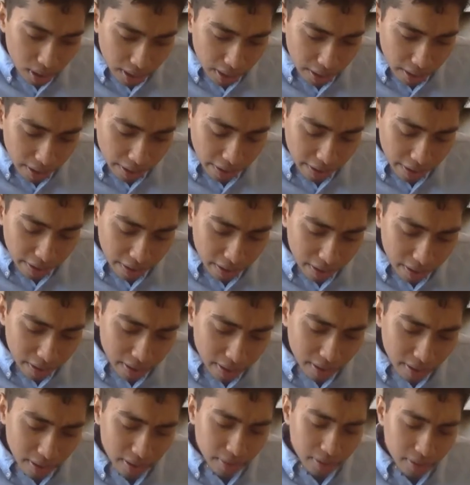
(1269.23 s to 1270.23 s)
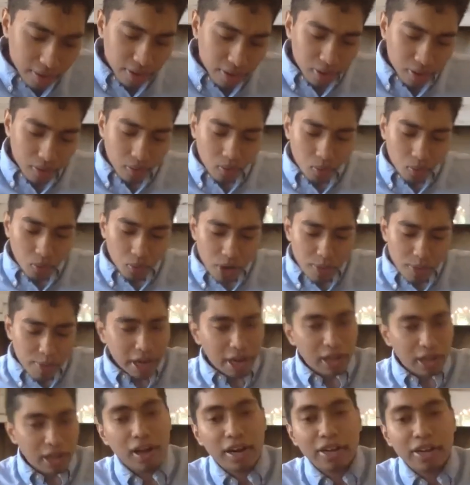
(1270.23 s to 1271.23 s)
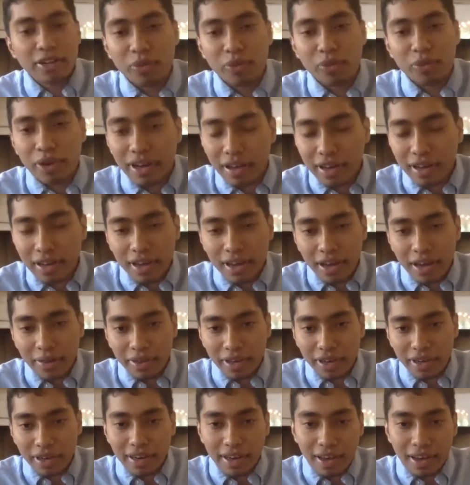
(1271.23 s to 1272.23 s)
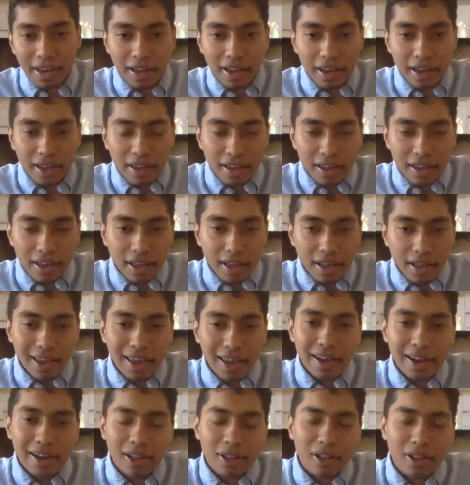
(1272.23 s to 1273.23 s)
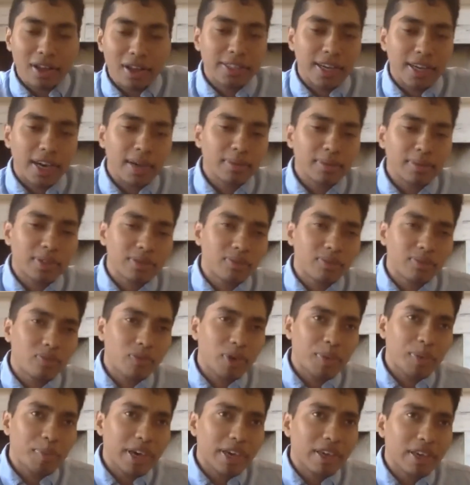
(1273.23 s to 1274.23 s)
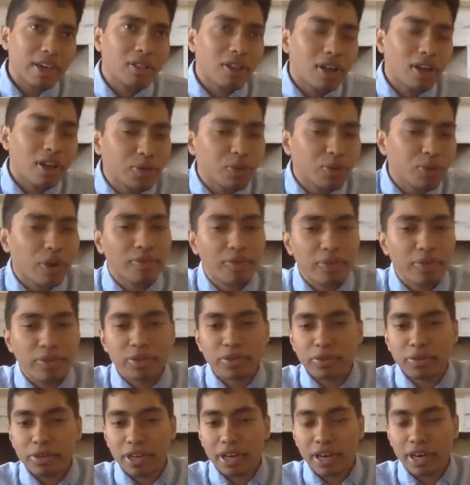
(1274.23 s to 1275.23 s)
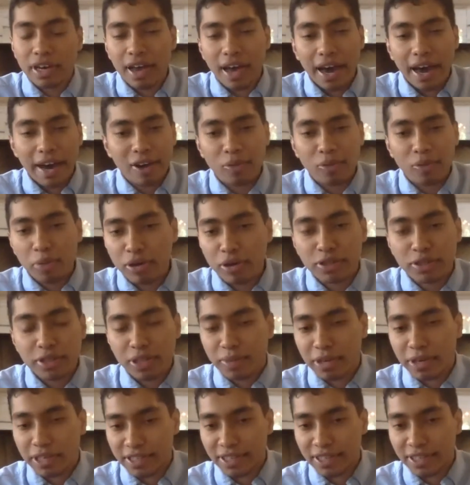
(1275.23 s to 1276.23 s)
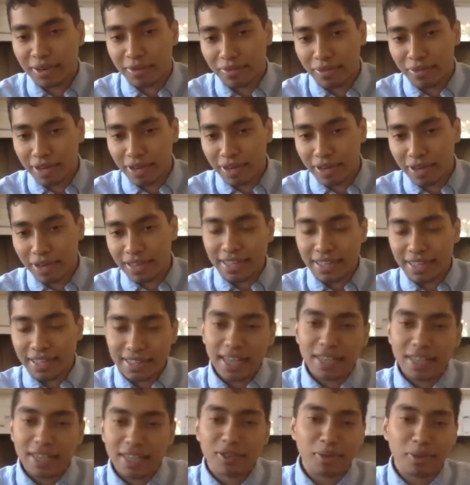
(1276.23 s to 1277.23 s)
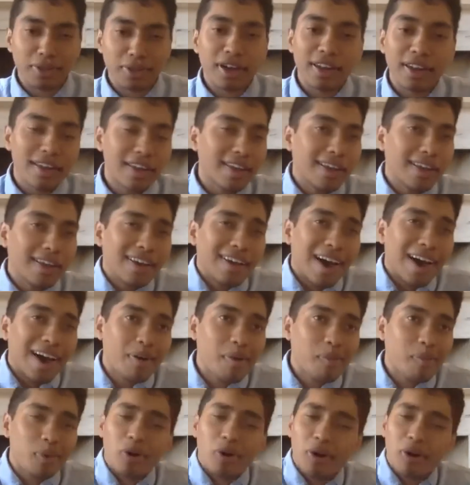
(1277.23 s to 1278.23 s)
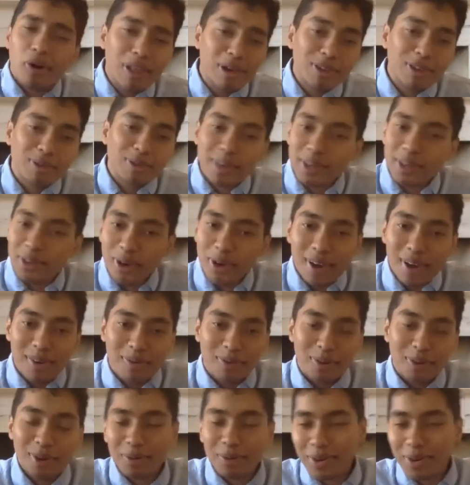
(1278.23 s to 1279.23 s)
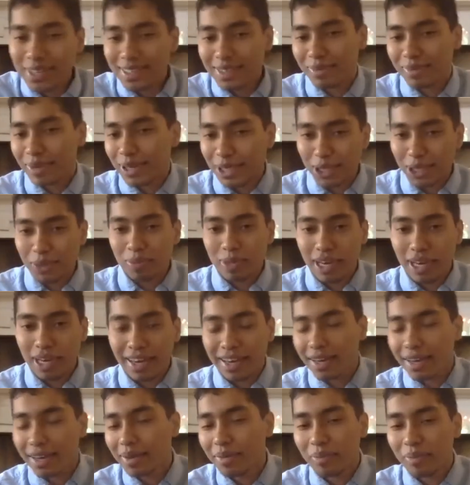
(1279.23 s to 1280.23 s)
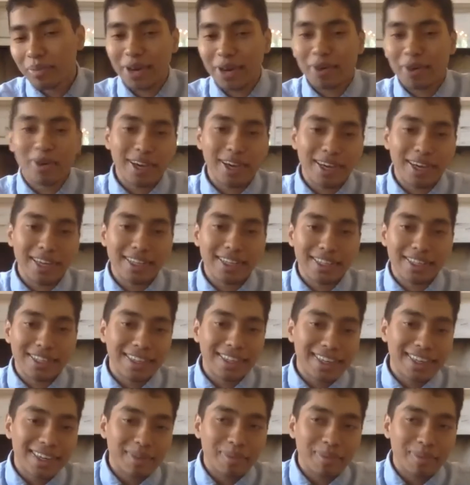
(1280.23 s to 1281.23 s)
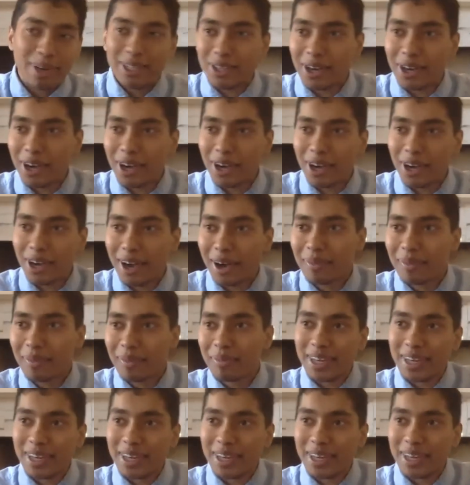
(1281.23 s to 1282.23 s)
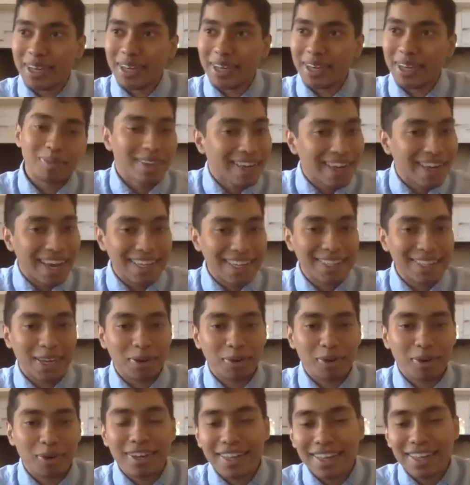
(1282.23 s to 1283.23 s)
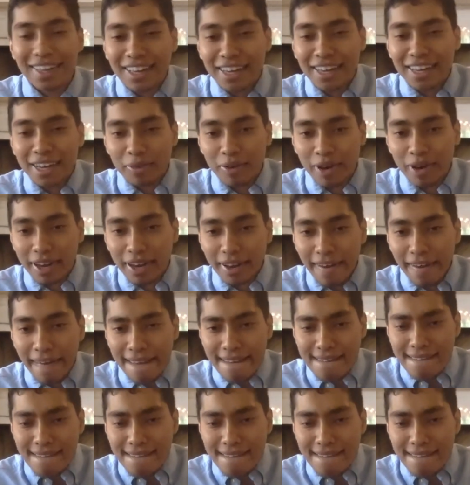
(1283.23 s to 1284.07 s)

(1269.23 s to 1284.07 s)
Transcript: And you know, we make a lot of dua, I think. And a lot of times we make a lot of dua for the dunya. I know personally myself, right? This last Ramadan, I remember all I was making dua for was my GPA, my grades, my job, my internship, etc., right?